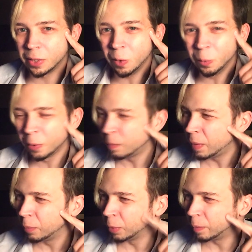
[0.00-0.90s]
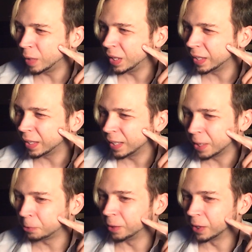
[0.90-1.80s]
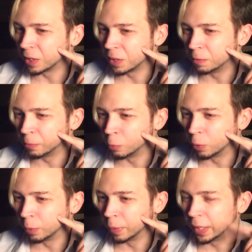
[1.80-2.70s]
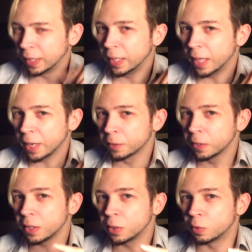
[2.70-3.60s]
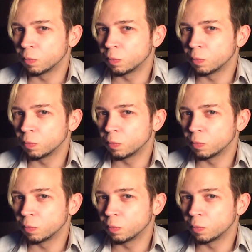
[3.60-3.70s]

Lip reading: don't remember being in Etrian Odyssey 4, but it actually